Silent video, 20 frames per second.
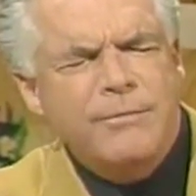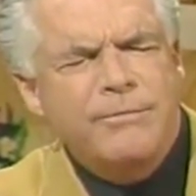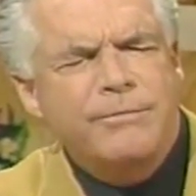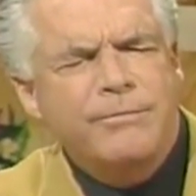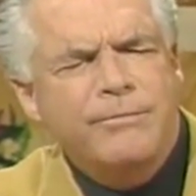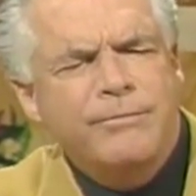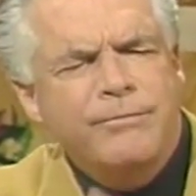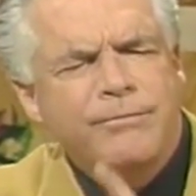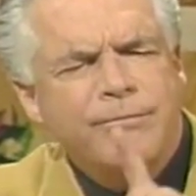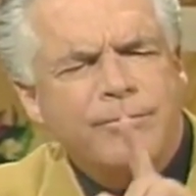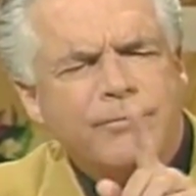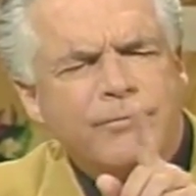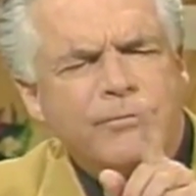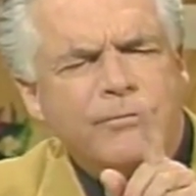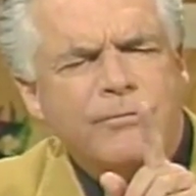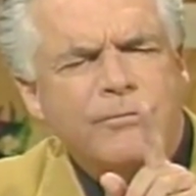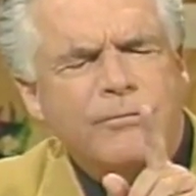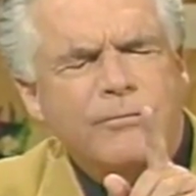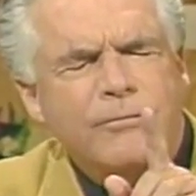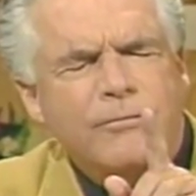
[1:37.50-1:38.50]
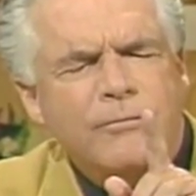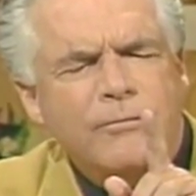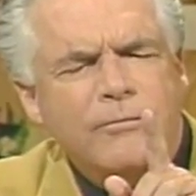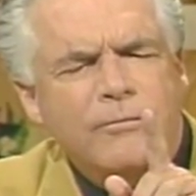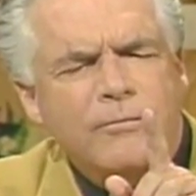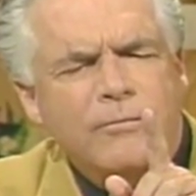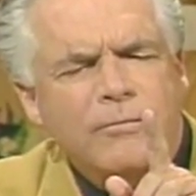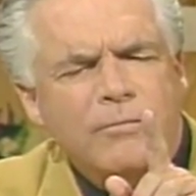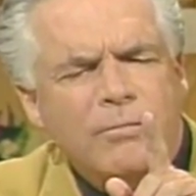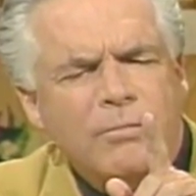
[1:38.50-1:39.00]

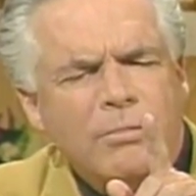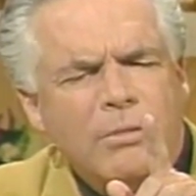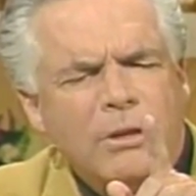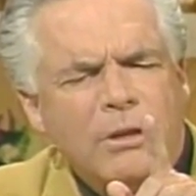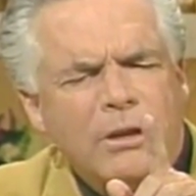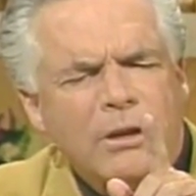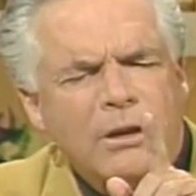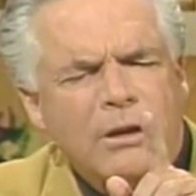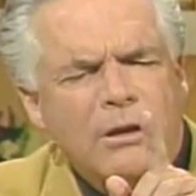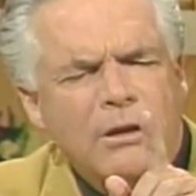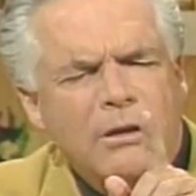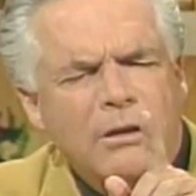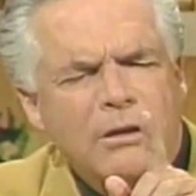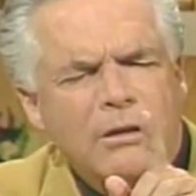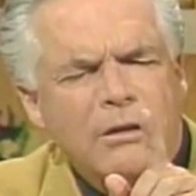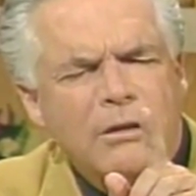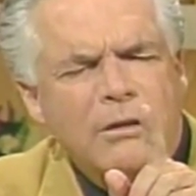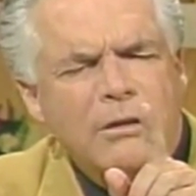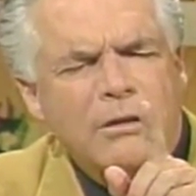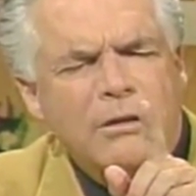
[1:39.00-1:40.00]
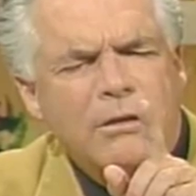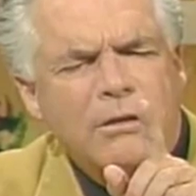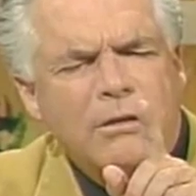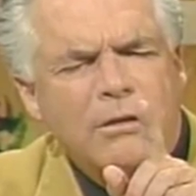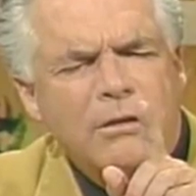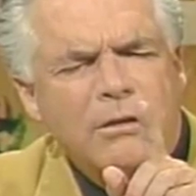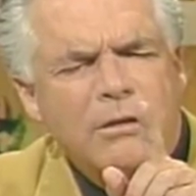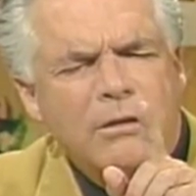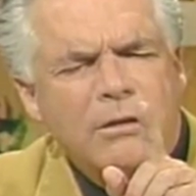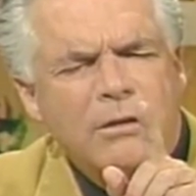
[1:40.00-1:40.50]

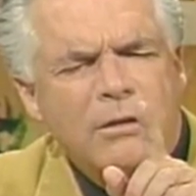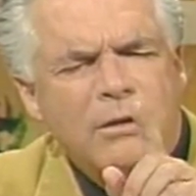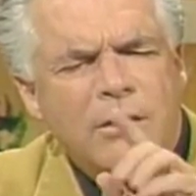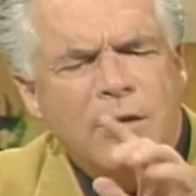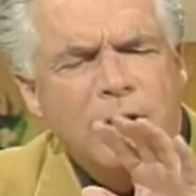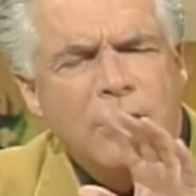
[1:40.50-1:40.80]
No one is speaking in this clip.